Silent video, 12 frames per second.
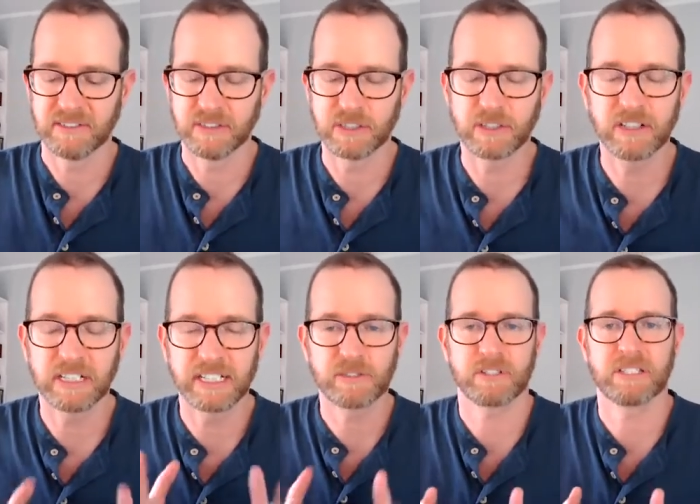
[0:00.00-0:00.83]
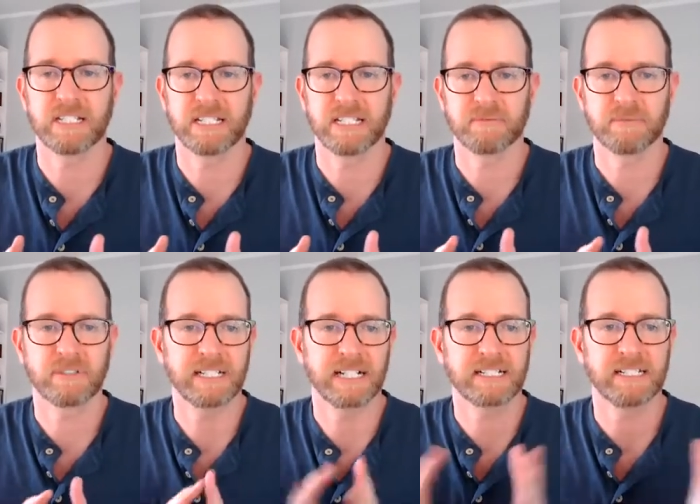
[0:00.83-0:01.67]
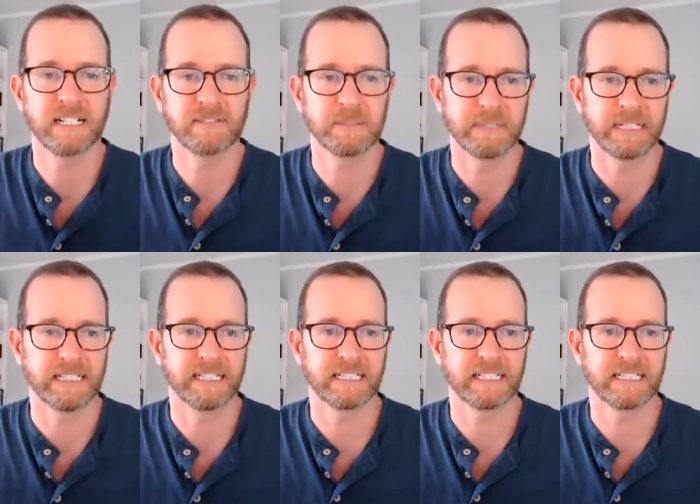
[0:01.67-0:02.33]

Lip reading: you're interested in protecting everybody.